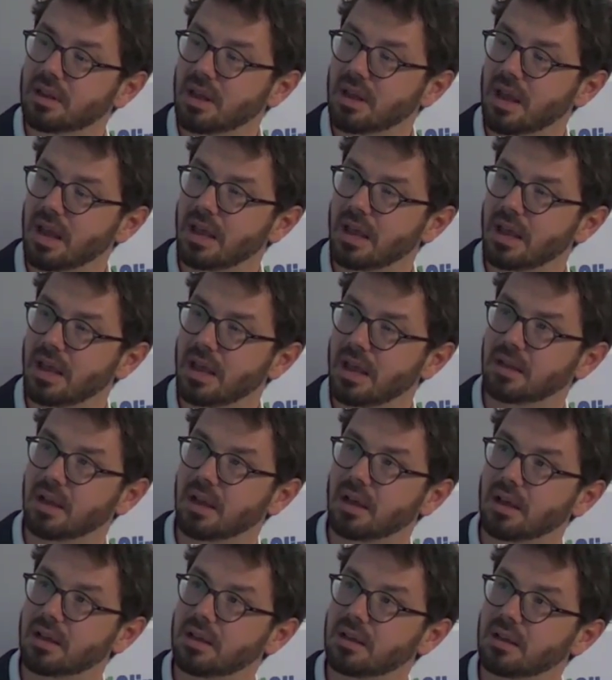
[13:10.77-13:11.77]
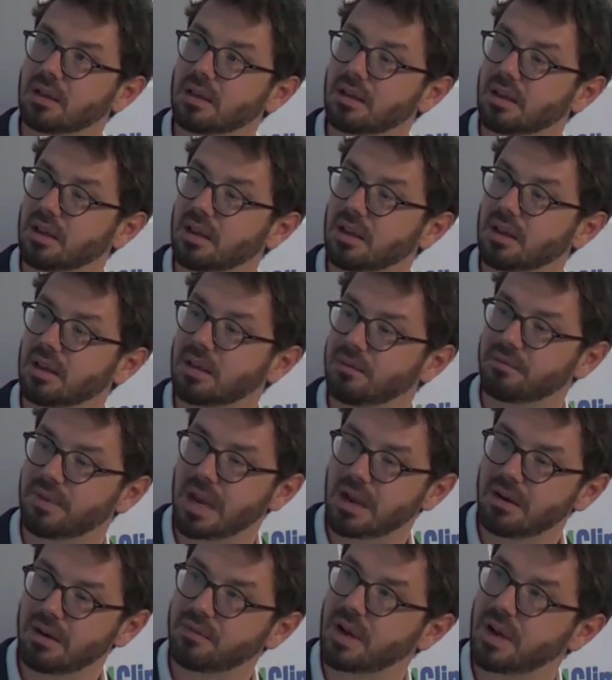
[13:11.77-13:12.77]
and
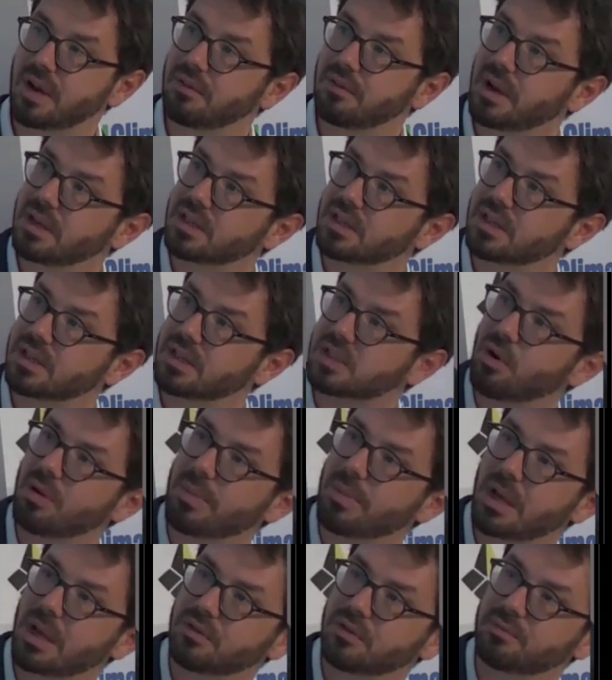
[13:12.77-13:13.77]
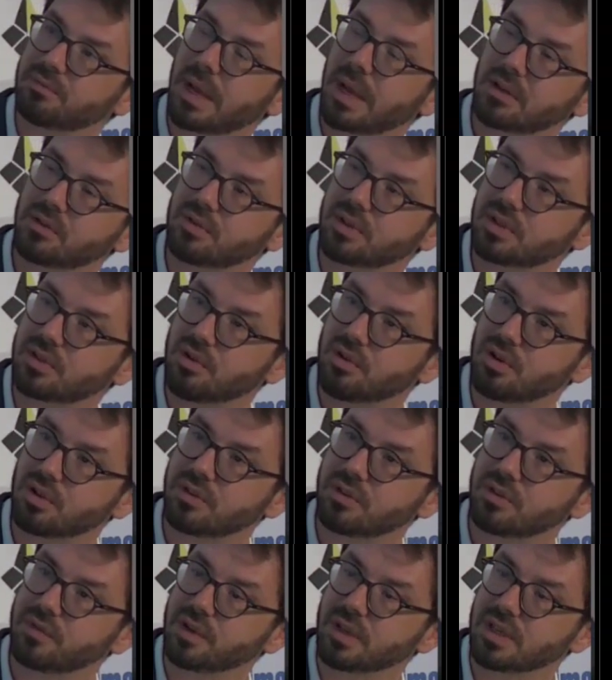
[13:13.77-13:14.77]
very, very, very small amount of battery storage.
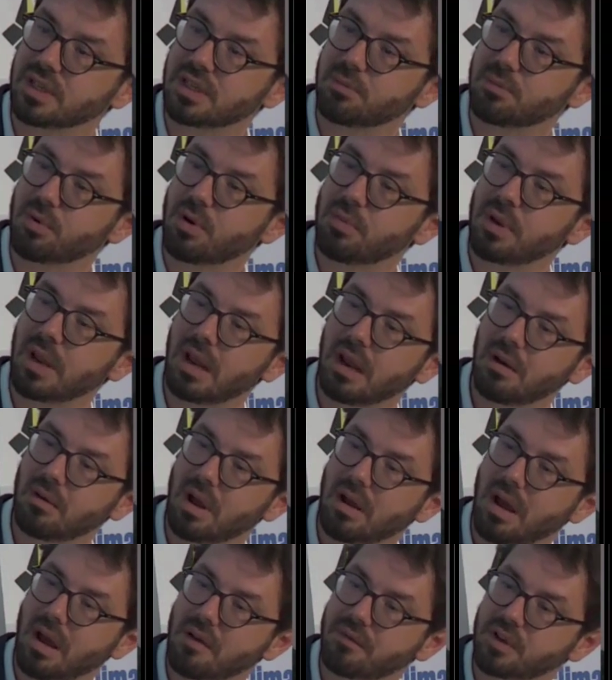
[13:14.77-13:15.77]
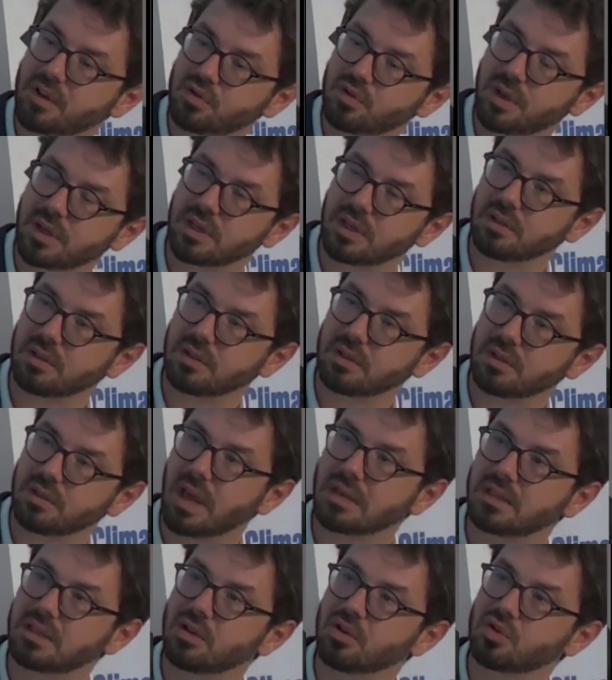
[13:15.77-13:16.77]
If you can see, probably after
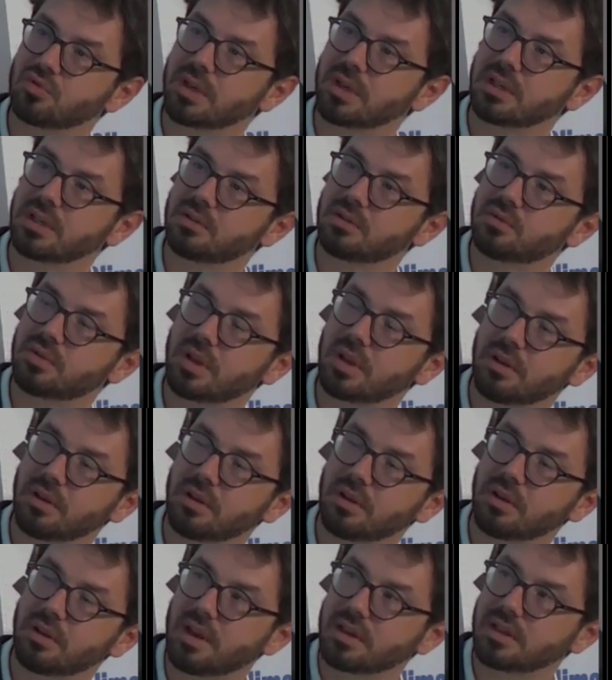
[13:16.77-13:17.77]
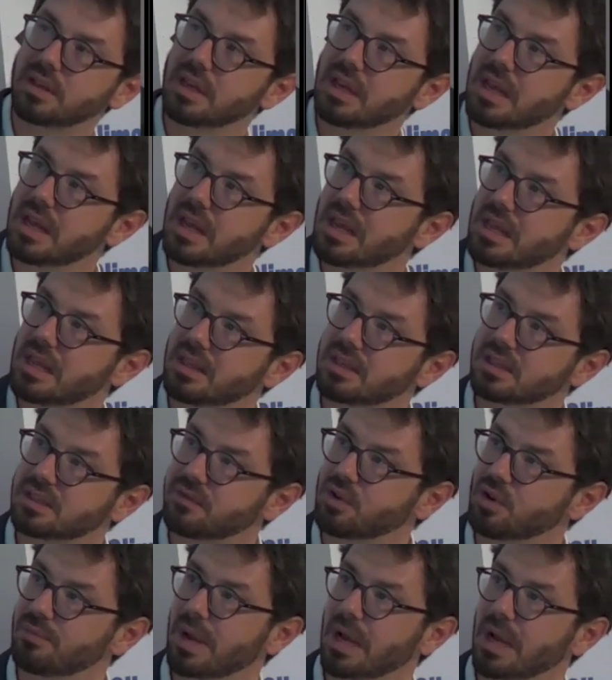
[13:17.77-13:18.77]
2019 or 2030, there's a
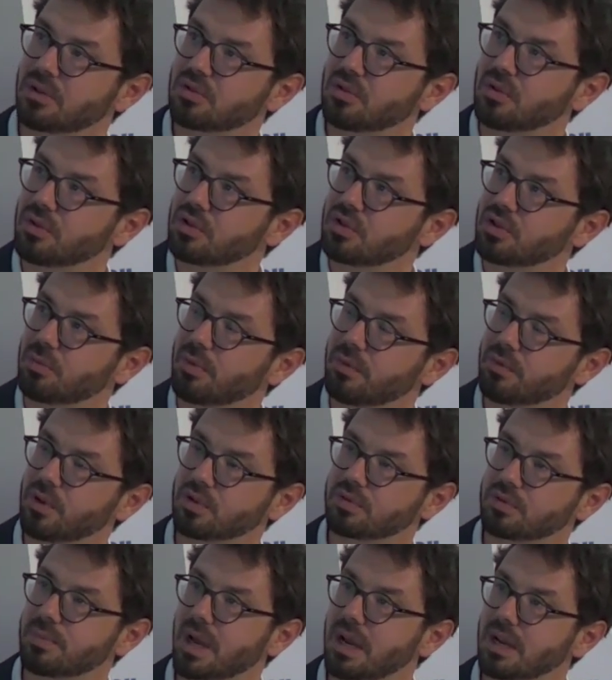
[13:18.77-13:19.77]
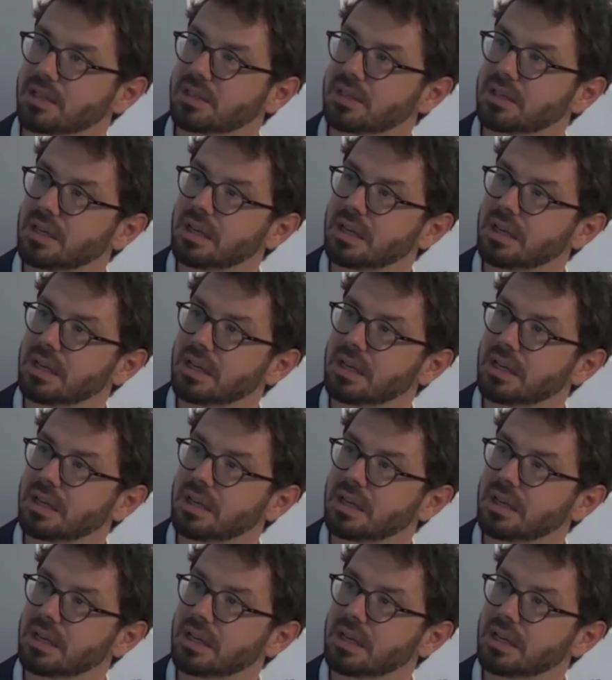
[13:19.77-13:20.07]
few amounts on the top of those bars.